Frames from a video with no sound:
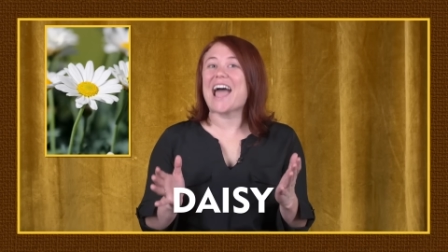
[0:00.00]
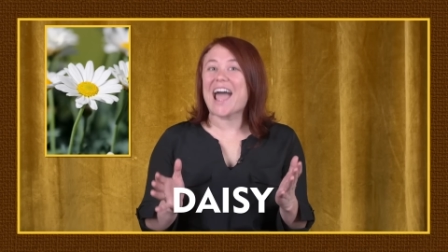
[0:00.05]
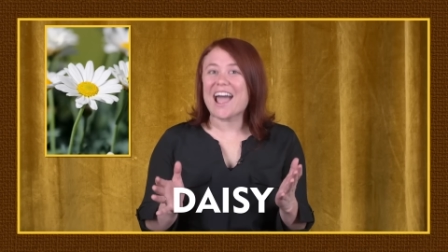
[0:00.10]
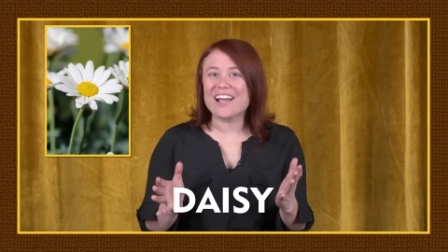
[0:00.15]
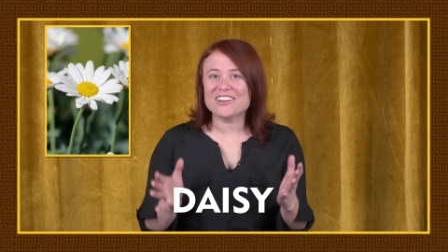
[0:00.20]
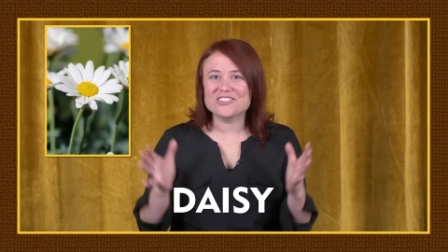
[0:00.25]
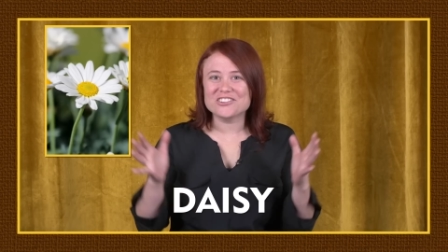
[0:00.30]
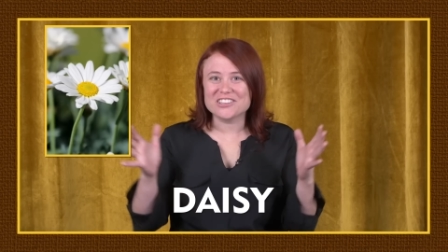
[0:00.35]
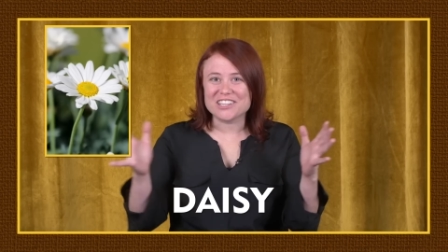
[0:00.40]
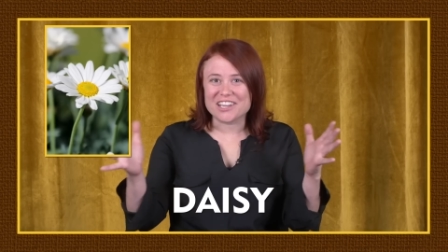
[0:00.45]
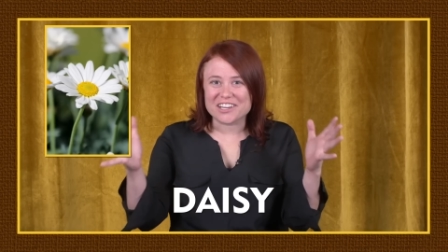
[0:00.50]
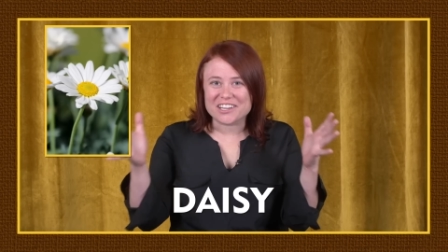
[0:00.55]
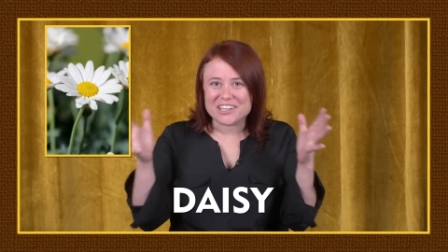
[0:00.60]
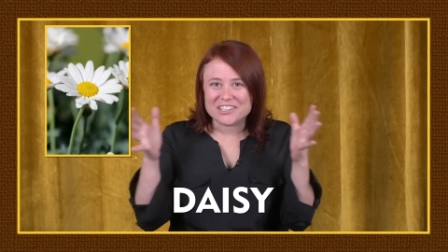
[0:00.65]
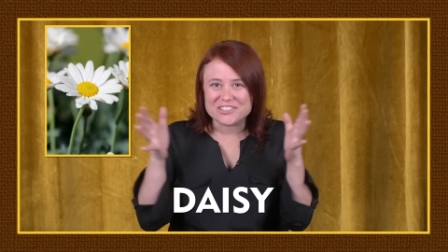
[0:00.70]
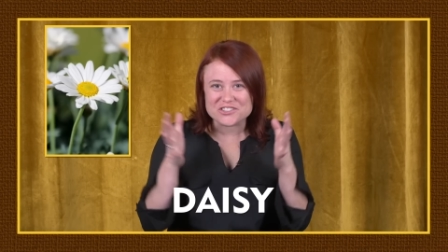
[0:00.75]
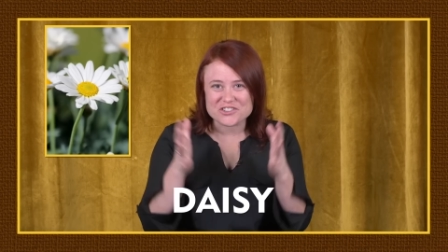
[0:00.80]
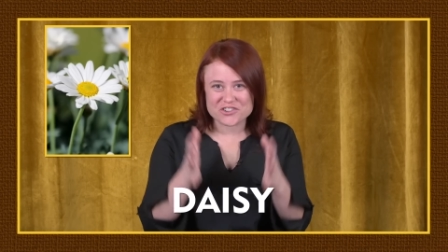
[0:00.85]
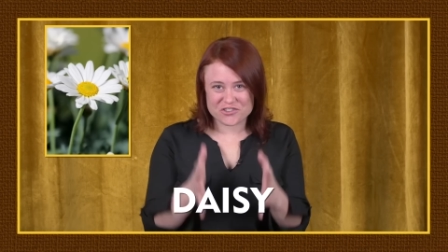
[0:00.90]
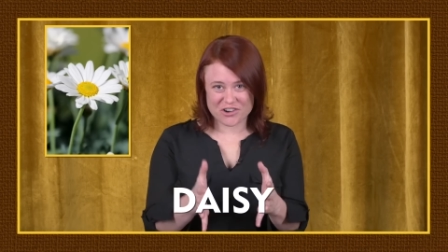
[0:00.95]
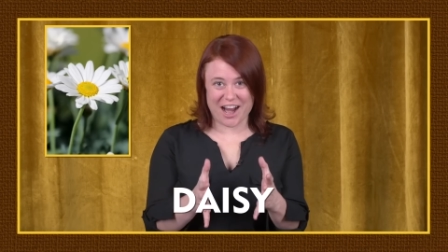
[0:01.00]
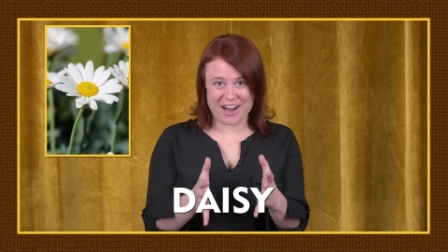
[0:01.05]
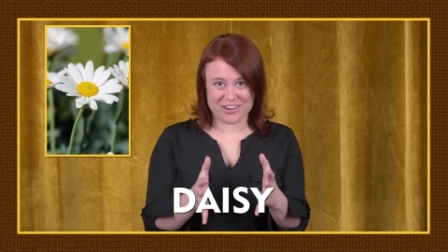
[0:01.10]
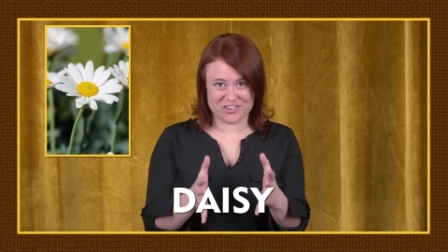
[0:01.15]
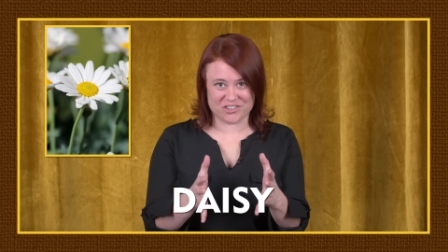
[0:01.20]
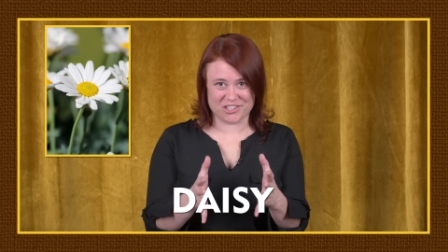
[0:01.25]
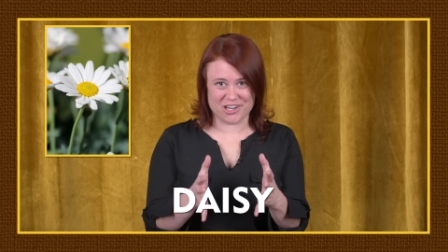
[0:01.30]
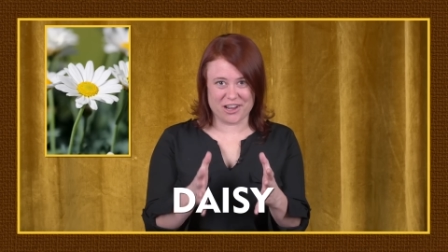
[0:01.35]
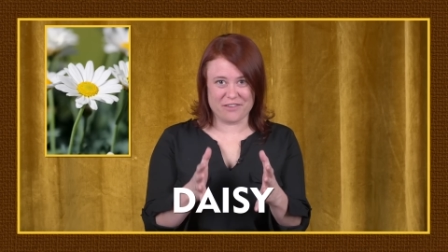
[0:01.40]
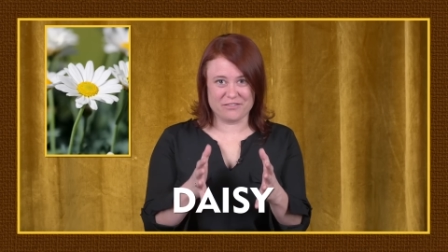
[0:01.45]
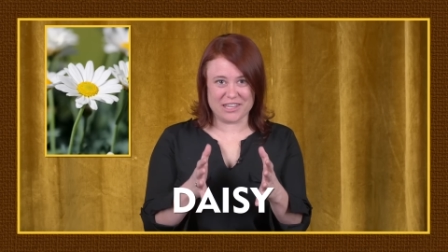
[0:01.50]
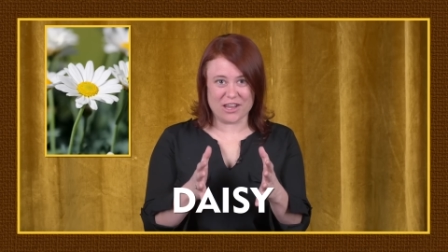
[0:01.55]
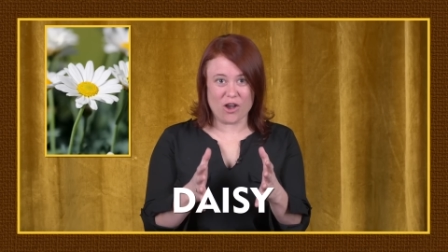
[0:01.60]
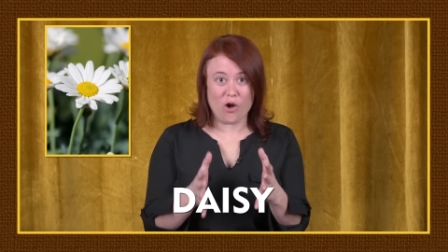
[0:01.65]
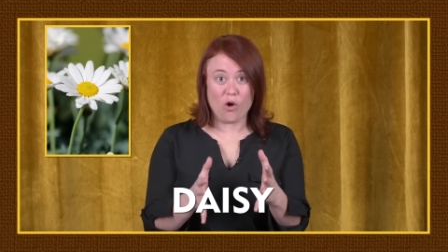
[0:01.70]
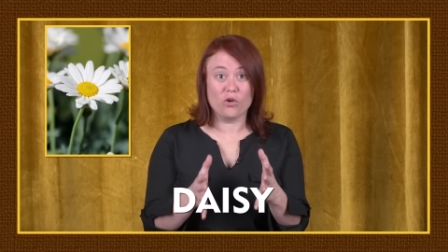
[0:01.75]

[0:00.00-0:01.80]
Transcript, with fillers: actually a contraction of the